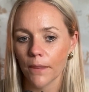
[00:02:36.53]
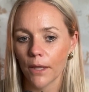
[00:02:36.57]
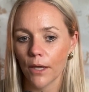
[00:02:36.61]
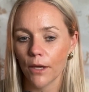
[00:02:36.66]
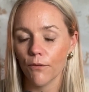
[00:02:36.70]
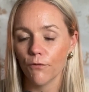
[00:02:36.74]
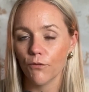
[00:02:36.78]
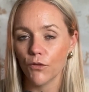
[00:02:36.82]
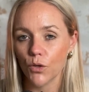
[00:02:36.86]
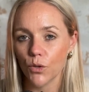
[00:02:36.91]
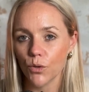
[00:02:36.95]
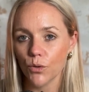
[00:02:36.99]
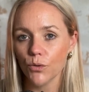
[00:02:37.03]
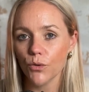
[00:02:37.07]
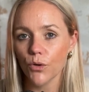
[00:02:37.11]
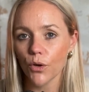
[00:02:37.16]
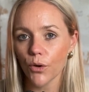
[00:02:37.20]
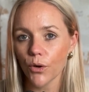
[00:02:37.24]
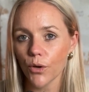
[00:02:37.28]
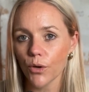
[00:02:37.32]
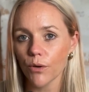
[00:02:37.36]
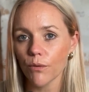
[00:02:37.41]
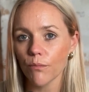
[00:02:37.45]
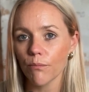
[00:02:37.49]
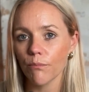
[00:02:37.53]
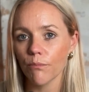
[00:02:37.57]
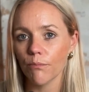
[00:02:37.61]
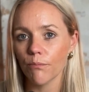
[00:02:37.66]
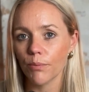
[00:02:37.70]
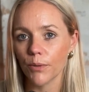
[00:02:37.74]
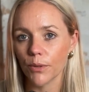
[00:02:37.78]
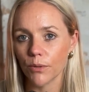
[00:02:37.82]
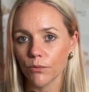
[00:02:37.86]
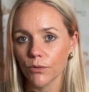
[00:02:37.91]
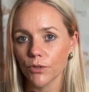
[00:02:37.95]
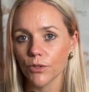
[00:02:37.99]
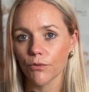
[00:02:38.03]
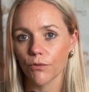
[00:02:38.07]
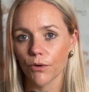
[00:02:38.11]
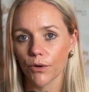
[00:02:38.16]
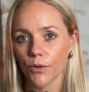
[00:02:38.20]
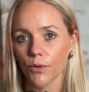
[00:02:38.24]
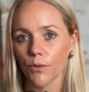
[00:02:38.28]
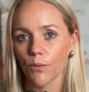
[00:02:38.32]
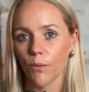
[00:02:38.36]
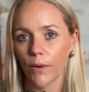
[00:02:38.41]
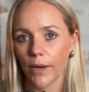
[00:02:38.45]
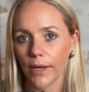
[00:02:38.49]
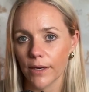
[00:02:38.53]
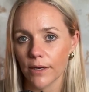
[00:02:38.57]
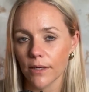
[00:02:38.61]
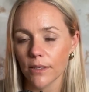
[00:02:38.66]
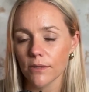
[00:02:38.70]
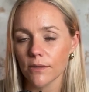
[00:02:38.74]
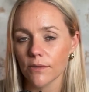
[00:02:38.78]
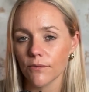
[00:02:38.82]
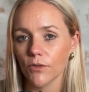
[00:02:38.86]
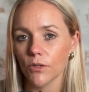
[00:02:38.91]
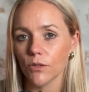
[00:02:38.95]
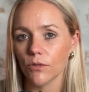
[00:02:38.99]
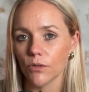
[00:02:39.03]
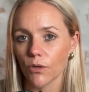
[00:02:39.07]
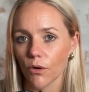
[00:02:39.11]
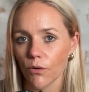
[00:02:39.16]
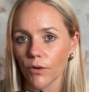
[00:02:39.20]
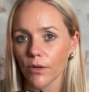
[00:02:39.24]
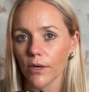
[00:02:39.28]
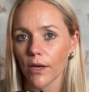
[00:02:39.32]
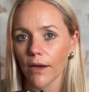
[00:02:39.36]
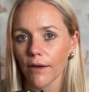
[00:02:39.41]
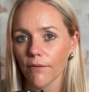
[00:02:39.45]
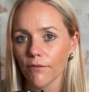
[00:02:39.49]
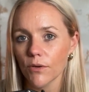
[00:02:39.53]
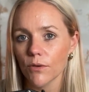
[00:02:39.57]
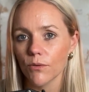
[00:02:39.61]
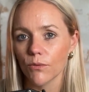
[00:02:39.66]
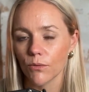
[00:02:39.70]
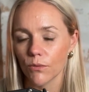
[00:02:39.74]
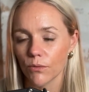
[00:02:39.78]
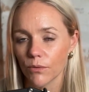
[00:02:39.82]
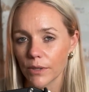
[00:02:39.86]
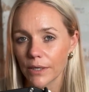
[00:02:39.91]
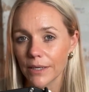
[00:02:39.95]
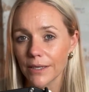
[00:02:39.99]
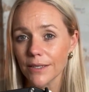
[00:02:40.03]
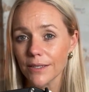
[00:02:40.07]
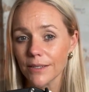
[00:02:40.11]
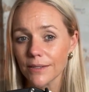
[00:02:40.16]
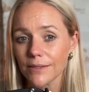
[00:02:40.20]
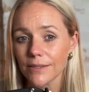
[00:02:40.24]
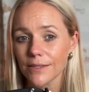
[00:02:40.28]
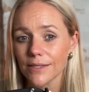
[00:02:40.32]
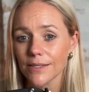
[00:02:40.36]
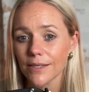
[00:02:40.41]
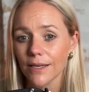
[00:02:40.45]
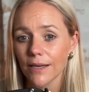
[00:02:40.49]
if you don't build your own awareness, if you don't have an audience,